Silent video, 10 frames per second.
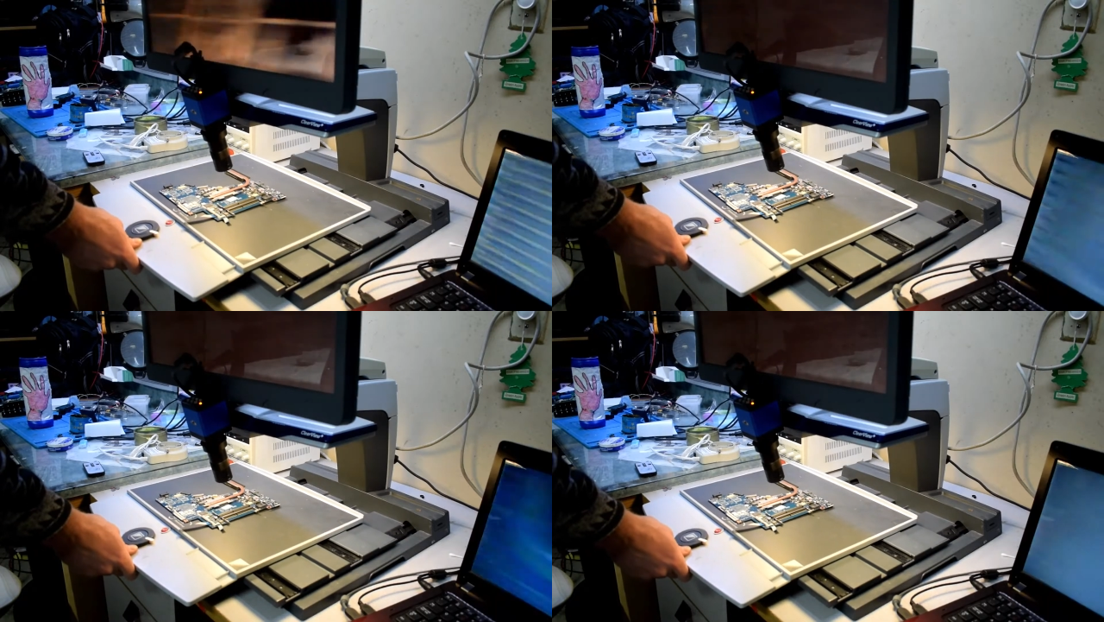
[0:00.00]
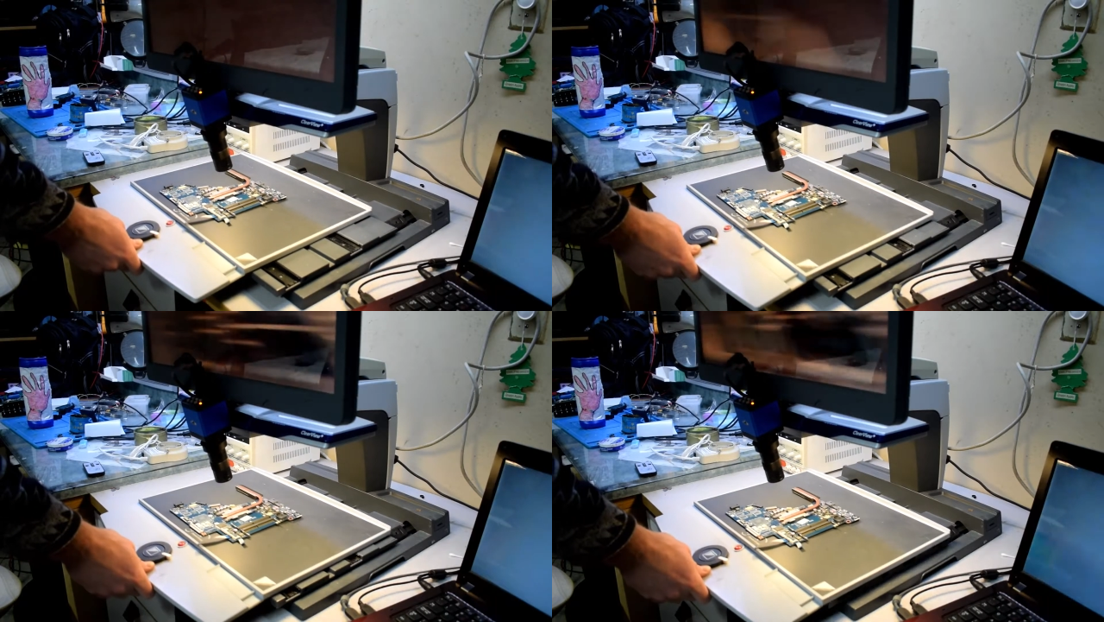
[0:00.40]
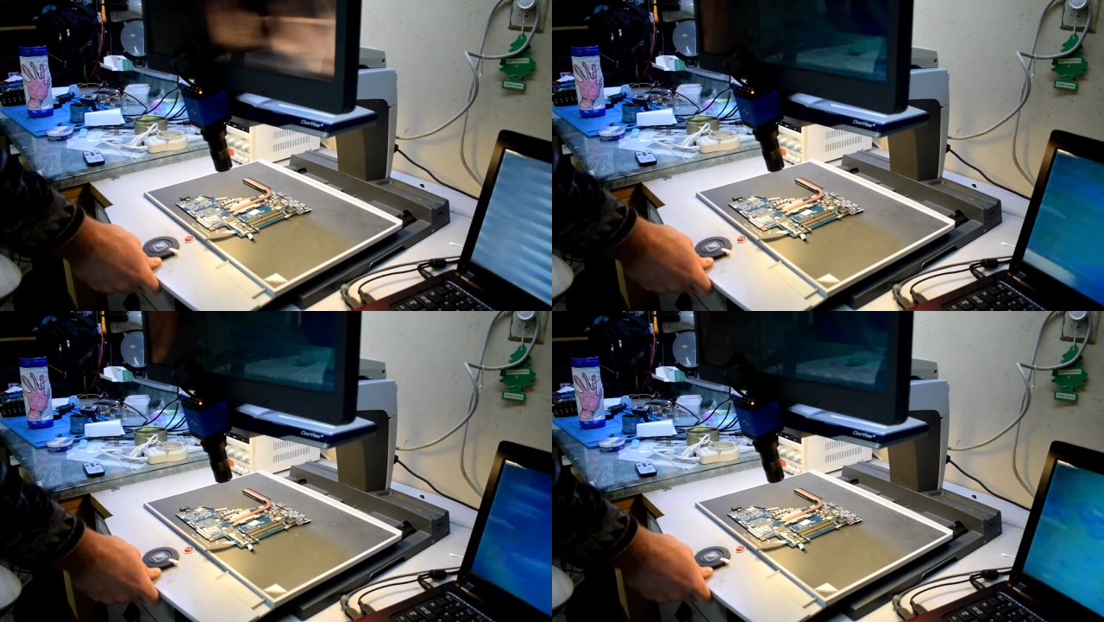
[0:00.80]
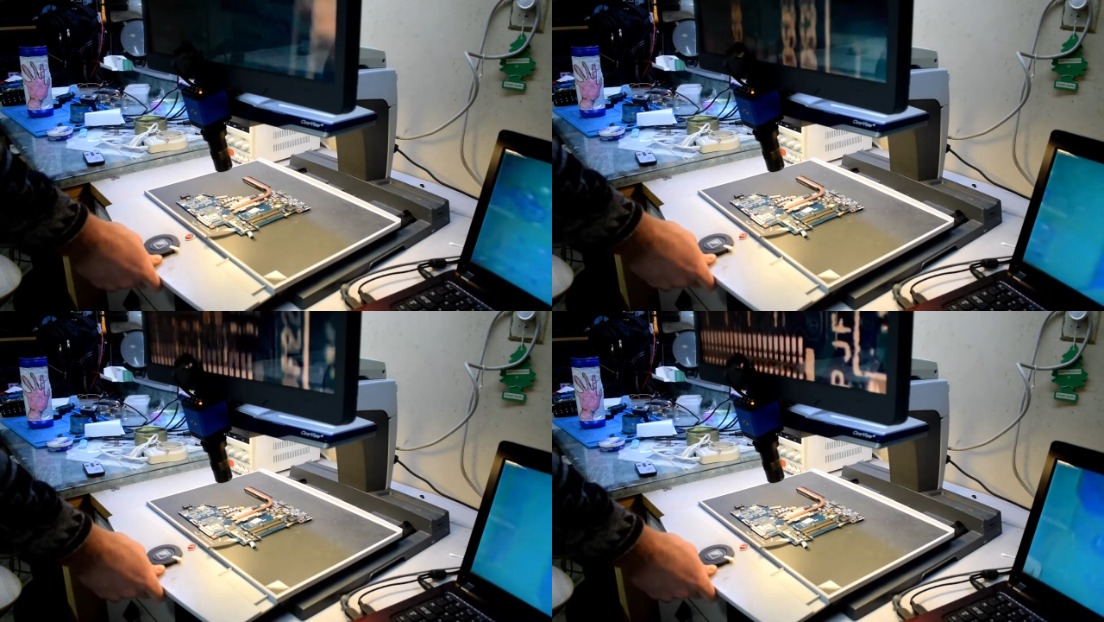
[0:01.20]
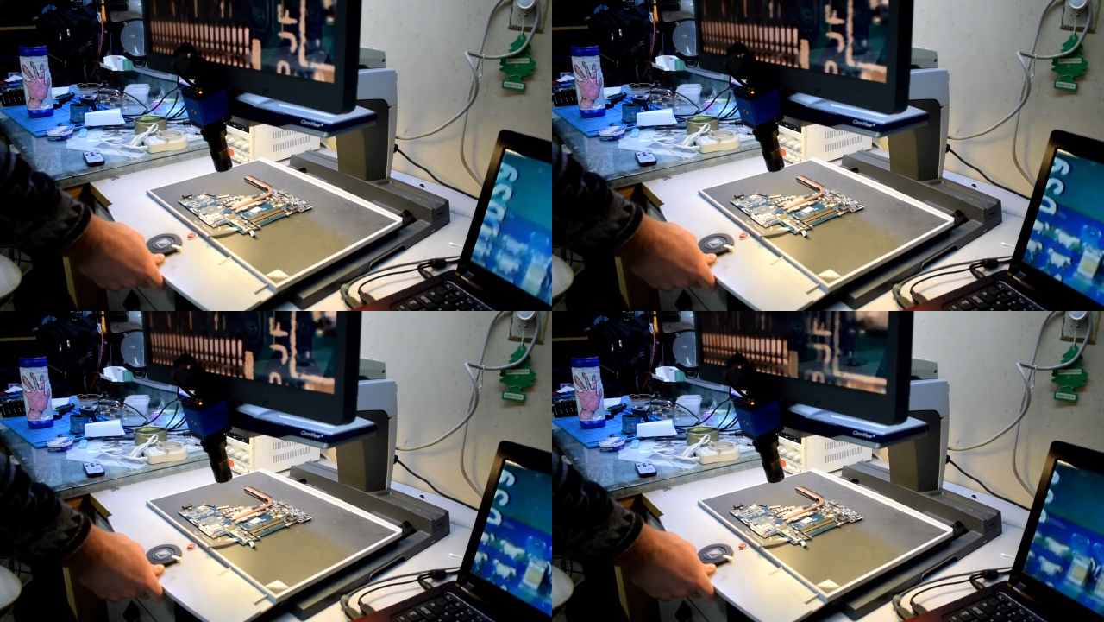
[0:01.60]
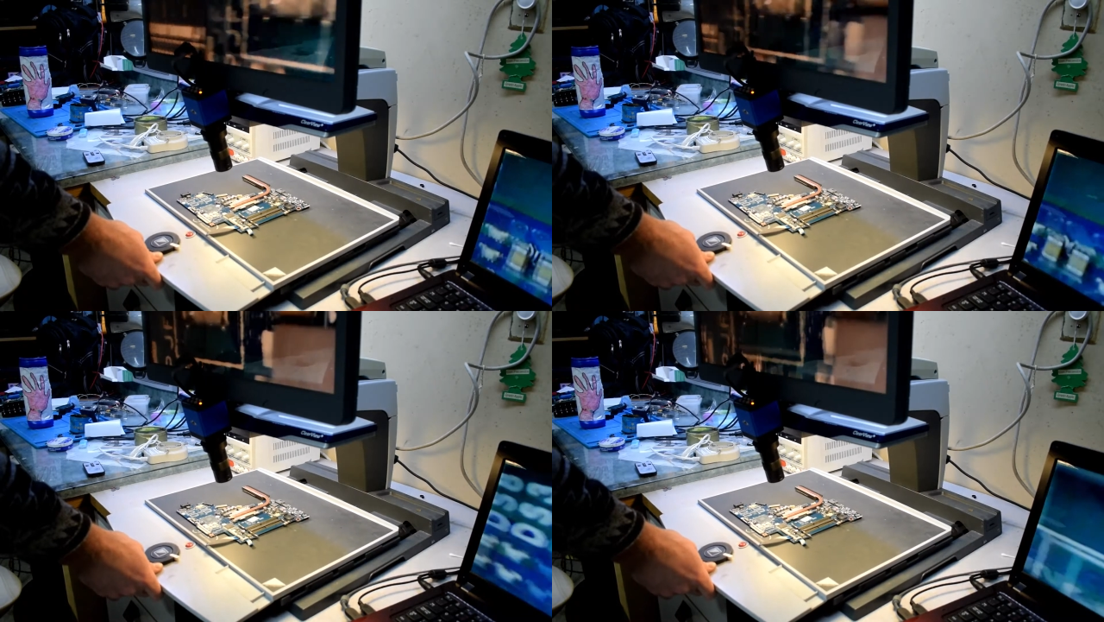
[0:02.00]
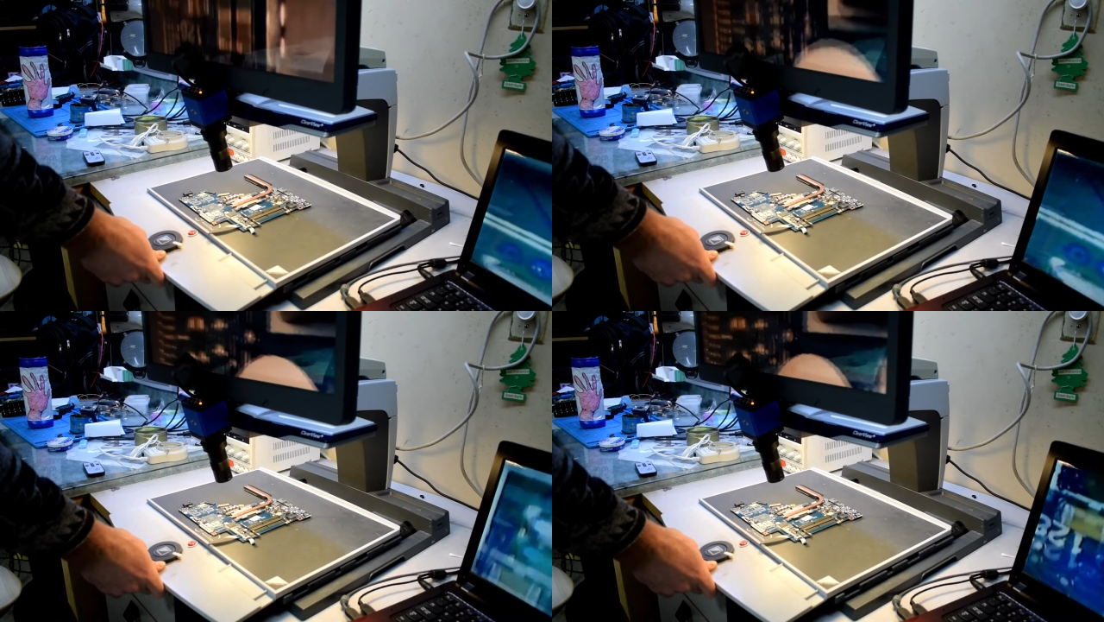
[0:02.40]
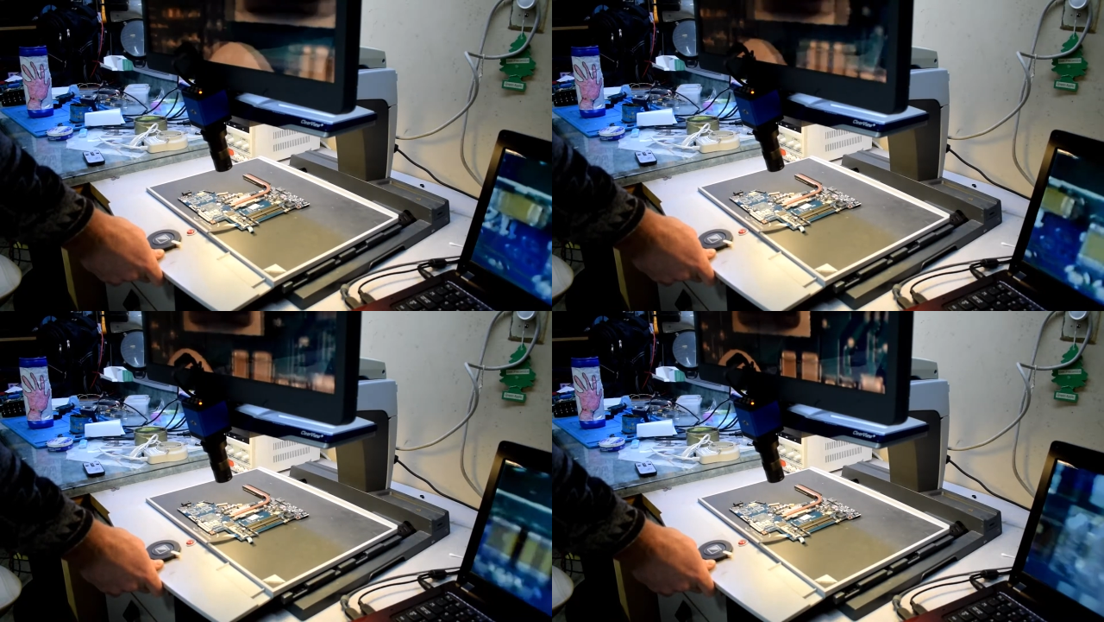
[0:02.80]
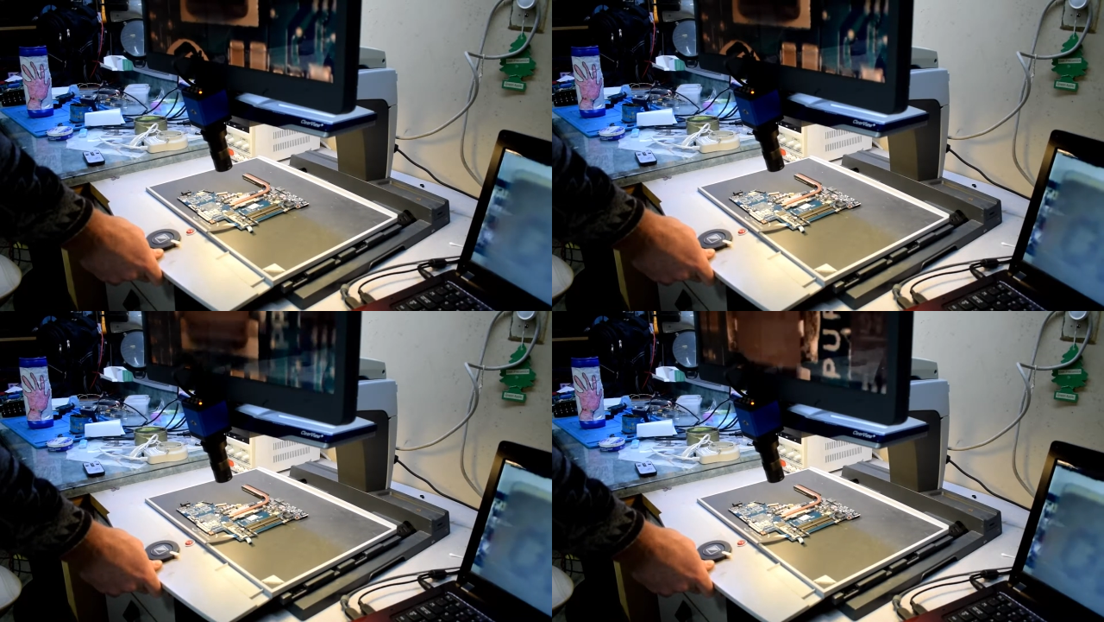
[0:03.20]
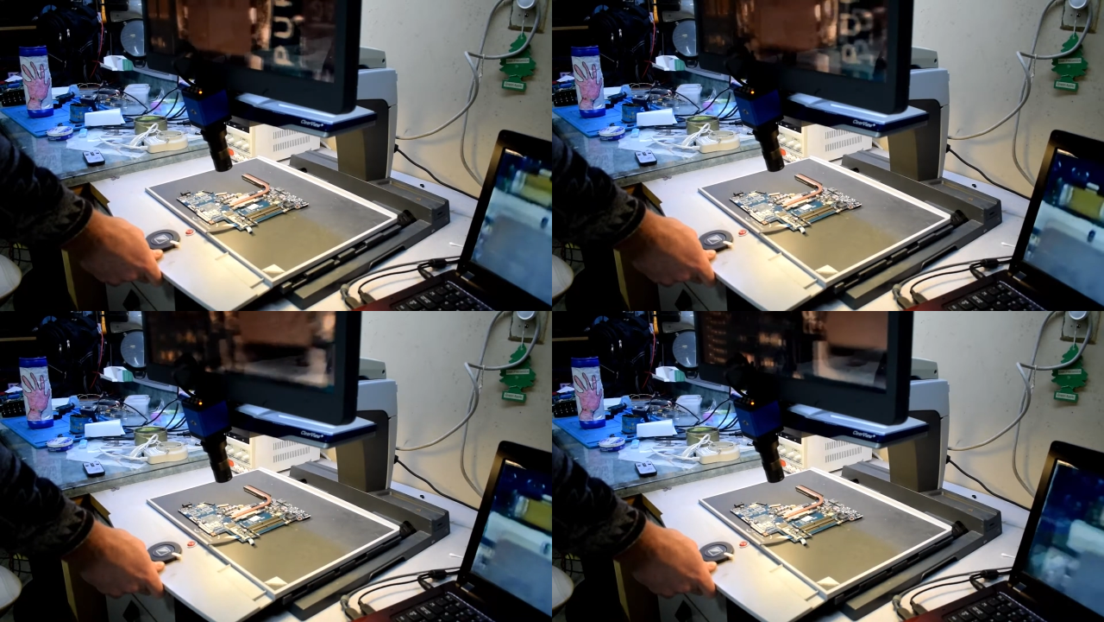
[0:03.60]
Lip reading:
(no speaker visible)